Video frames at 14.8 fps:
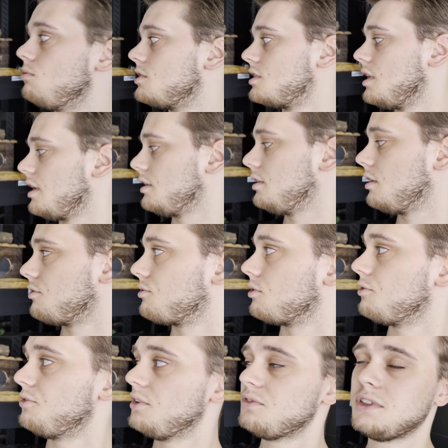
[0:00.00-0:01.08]
was like there
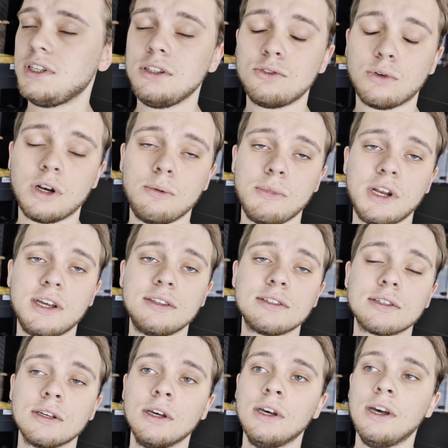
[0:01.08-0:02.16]
for 15-20
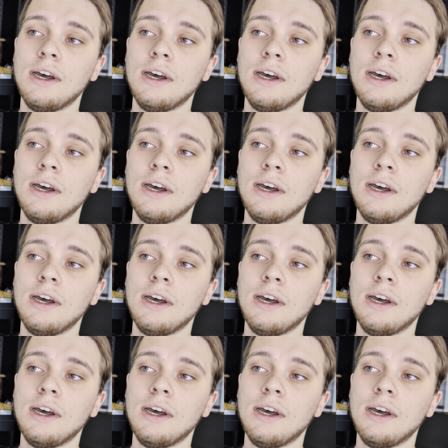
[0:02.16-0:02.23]
minutes.